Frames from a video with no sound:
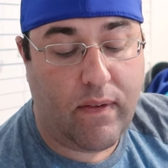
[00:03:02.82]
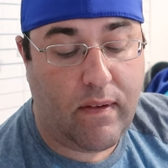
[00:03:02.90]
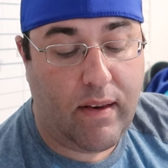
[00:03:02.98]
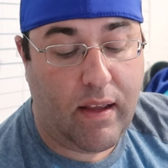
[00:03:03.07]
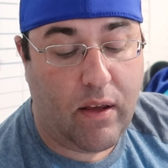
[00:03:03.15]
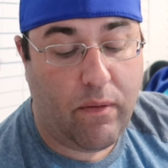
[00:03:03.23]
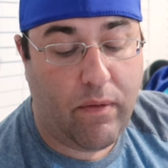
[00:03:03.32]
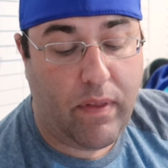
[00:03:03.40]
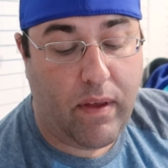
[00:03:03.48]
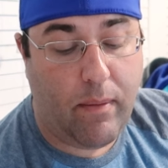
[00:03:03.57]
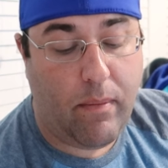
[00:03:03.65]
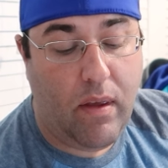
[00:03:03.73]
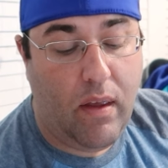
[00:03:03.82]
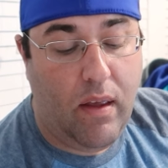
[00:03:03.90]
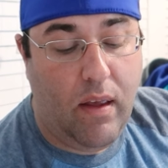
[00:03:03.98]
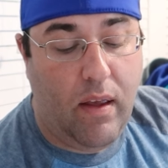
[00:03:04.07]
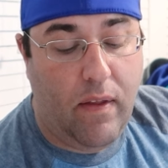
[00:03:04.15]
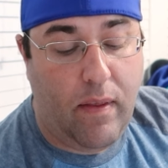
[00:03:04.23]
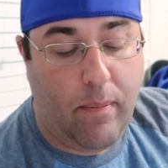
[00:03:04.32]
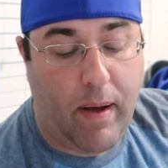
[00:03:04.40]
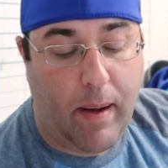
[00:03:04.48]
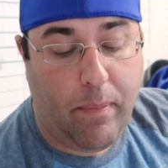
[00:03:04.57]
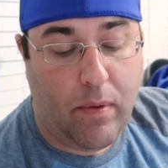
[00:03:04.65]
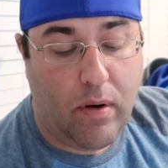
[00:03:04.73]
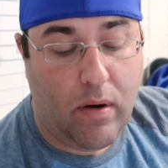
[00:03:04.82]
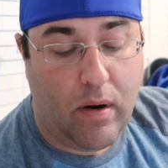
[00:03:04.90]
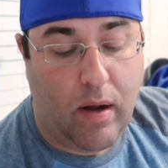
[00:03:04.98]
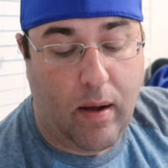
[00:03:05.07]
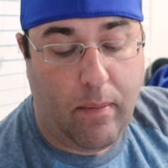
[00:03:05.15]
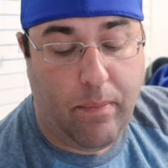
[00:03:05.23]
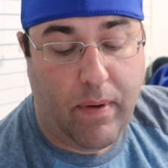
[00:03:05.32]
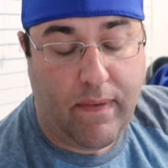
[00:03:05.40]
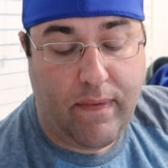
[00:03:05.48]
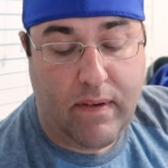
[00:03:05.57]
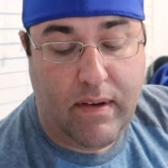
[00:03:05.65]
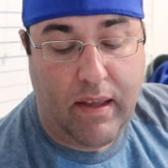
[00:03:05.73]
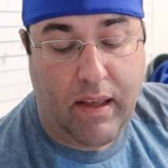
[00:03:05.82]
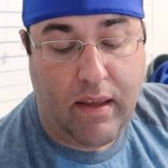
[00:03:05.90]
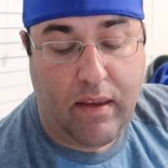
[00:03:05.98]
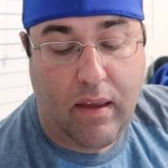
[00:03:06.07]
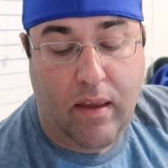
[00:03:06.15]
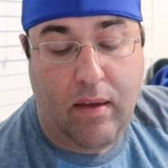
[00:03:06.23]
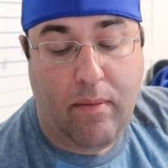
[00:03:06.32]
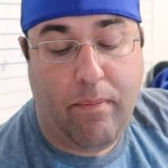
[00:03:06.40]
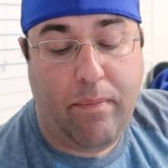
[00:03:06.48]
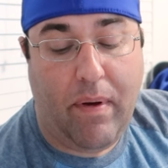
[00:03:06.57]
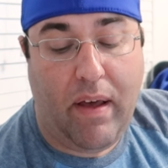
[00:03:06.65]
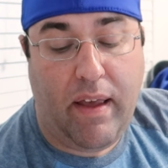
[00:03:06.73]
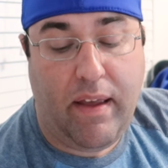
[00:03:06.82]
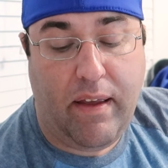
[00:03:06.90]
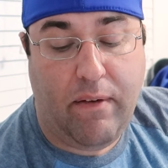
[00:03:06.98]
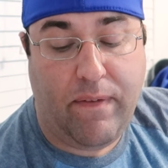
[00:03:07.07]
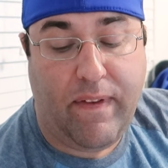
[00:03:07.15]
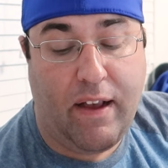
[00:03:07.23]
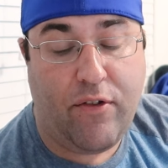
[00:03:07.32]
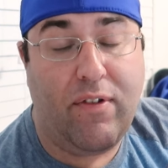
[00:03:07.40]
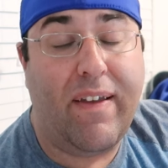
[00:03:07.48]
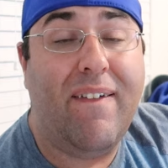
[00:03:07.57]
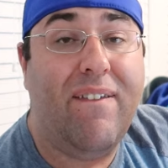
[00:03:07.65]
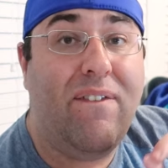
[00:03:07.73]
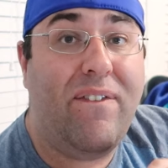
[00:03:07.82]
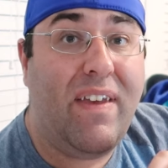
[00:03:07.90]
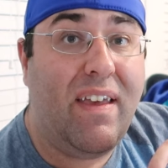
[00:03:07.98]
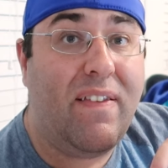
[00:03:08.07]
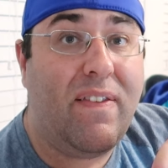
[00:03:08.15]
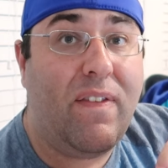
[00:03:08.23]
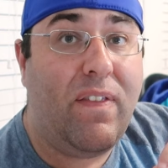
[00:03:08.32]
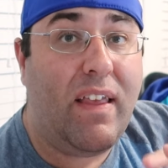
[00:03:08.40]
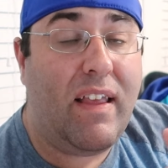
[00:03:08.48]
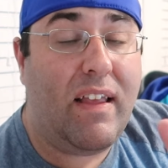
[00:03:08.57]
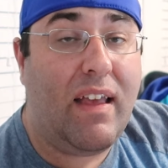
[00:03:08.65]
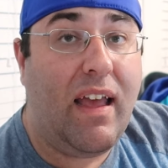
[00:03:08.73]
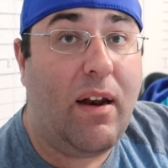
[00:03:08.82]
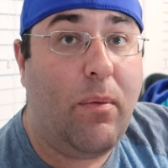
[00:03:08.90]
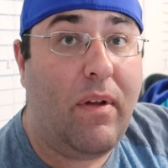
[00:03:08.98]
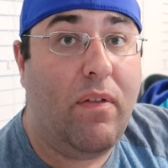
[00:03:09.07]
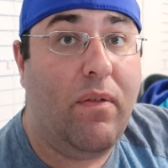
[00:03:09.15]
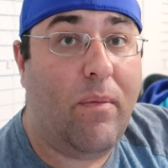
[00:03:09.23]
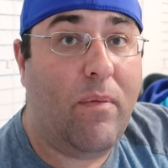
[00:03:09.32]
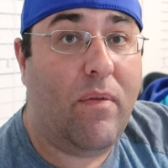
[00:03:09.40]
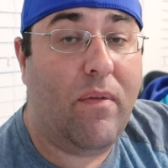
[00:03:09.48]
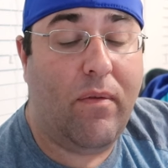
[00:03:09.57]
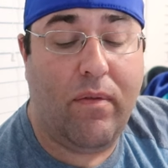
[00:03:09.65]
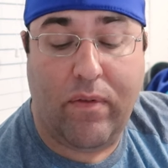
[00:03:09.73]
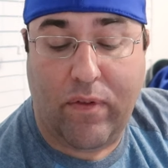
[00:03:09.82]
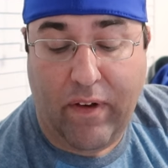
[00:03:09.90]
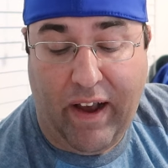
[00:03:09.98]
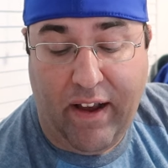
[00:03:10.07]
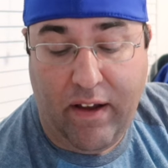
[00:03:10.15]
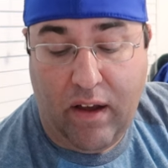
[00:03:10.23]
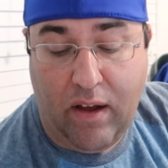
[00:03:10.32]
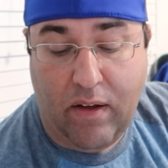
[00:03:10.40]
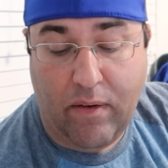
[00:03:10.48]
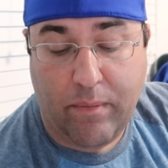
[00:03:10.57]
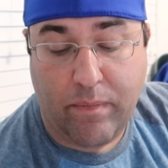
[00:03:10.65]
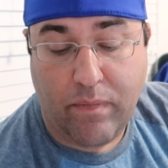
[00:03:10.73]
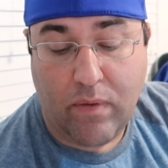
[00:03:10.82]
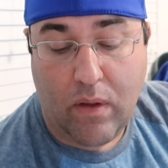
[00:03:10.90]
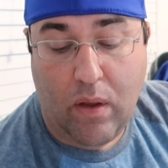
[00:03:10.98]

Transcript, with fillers: doesn't take over them. Then Piper um, busts Deke, but it was actually Fitz. They had a one slide, um,